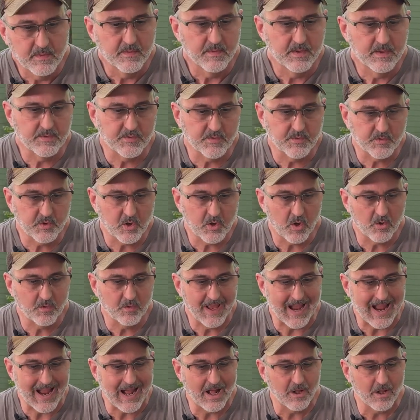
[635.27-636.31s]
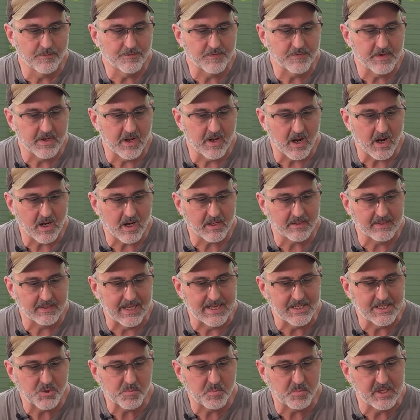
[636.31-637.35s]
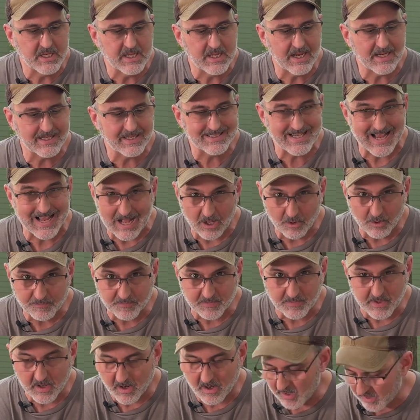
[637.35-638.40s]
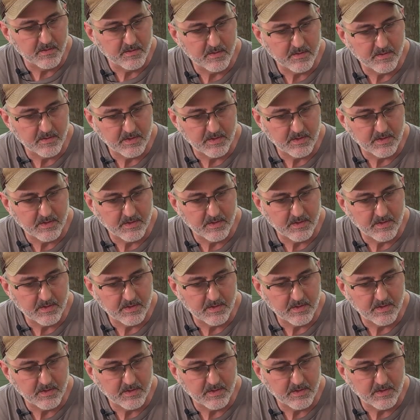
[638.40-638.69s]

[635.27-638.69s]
This is called the Alpha Knock, the HPX Alpha Knock.